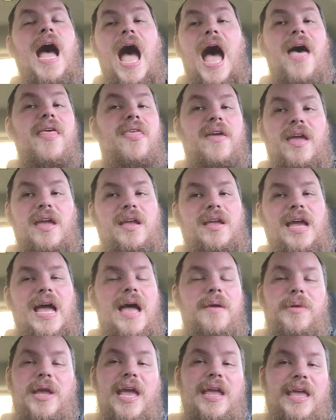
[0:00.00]
I think,
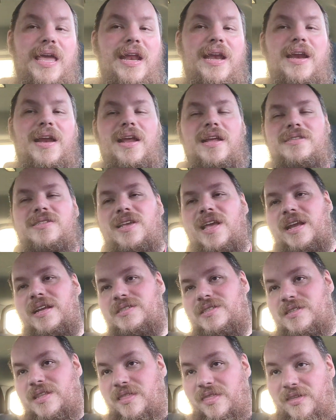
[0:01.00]
I mean, I get it. It's like,
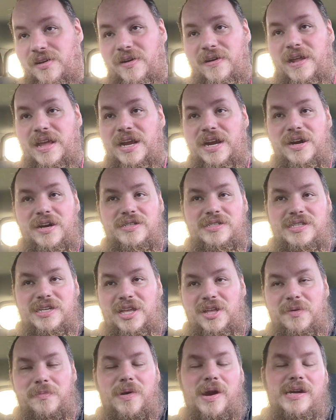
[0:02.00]
it's the 30 year
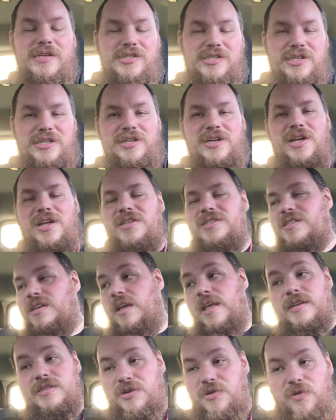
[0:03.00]
celebration and all this
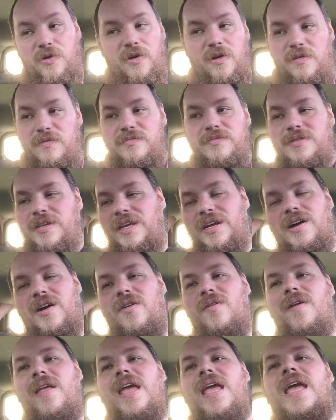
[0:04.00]
stuff. That's cool, you
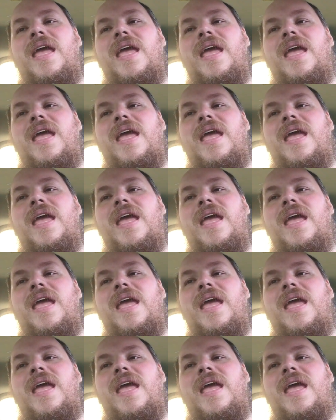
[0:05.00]
know.